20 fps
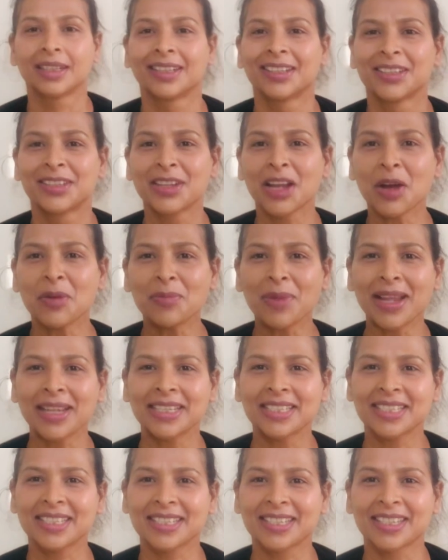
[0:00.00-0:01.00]
Now
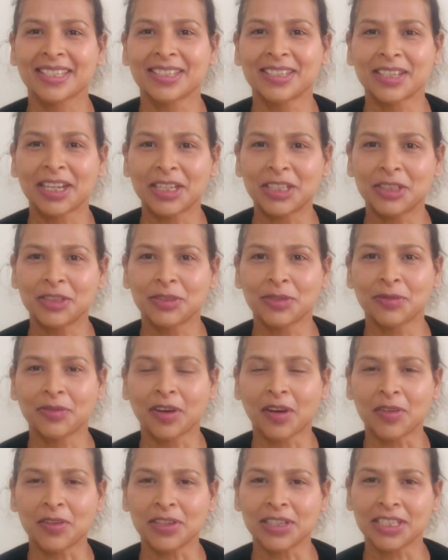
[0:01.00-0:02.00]
my skin ready to
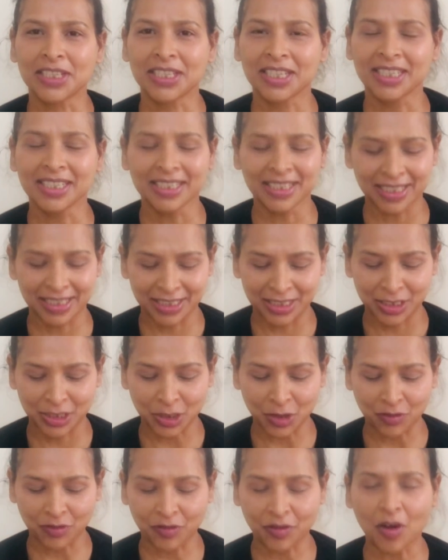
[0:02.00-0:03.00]
foundation.
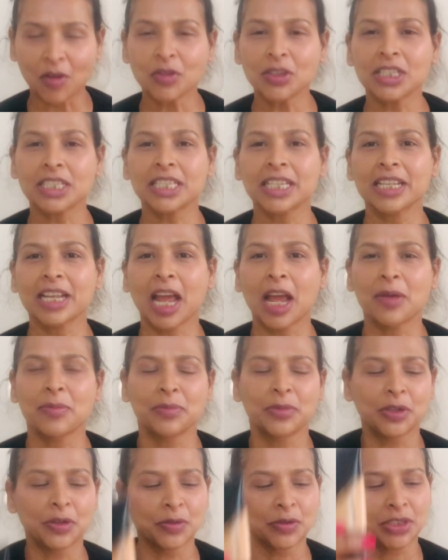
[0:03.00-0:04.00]
So foundation
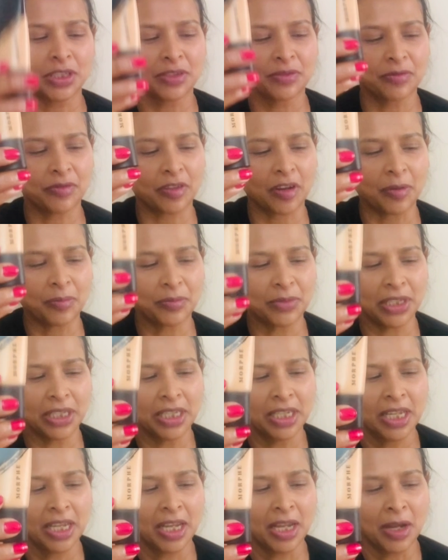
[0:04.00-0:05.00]
I'm using from the
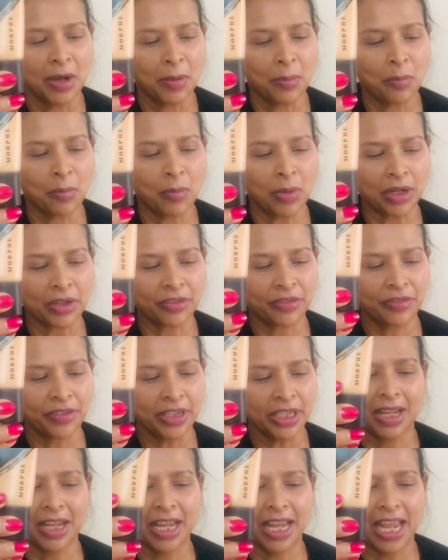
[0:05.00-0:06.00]

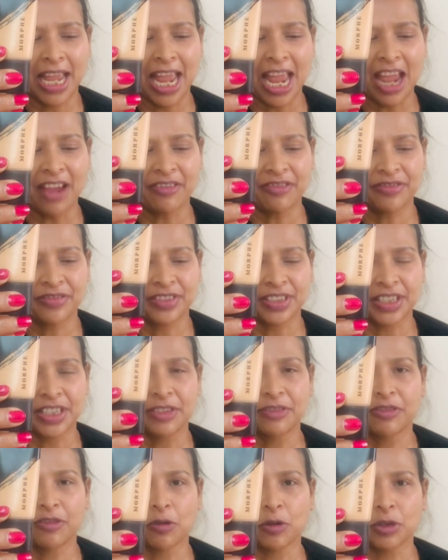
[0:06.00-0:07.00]
MORPHE
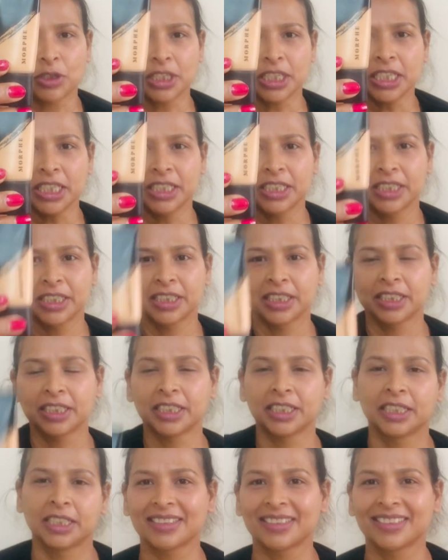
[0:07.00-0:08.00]
F340.
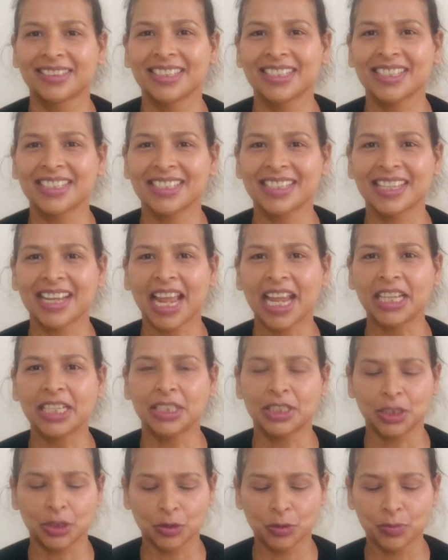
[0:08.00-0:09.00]
This is
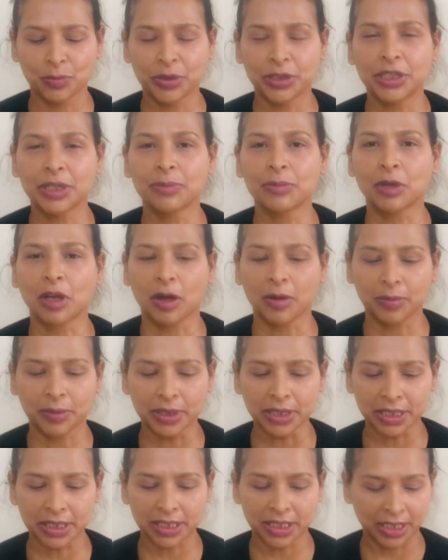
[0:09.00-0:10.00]
light to medium
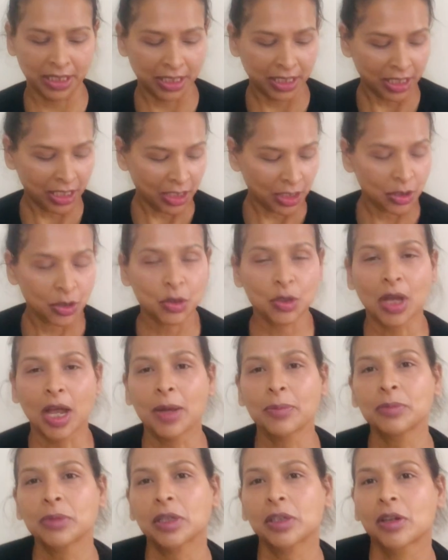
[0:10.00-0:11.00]
coverage. So
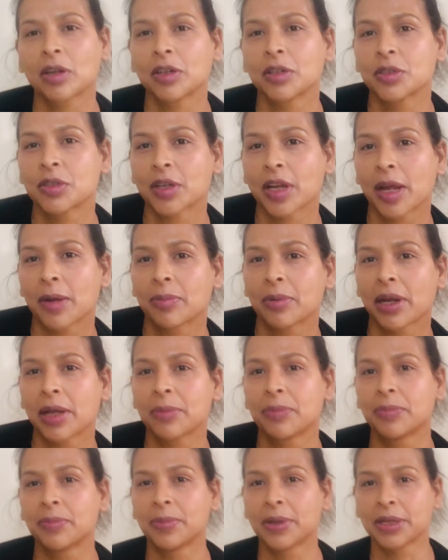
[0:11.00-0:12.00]
I'm not going to apply
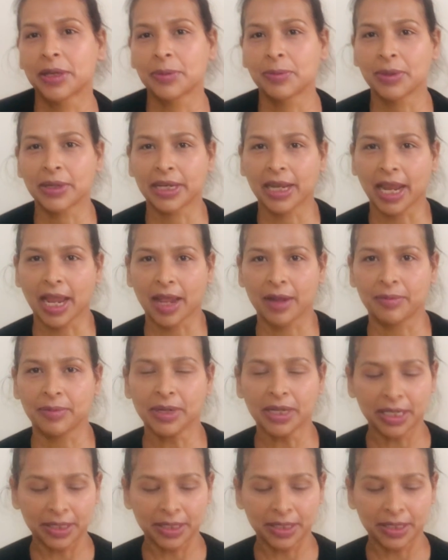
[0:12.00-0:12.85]
very heavy.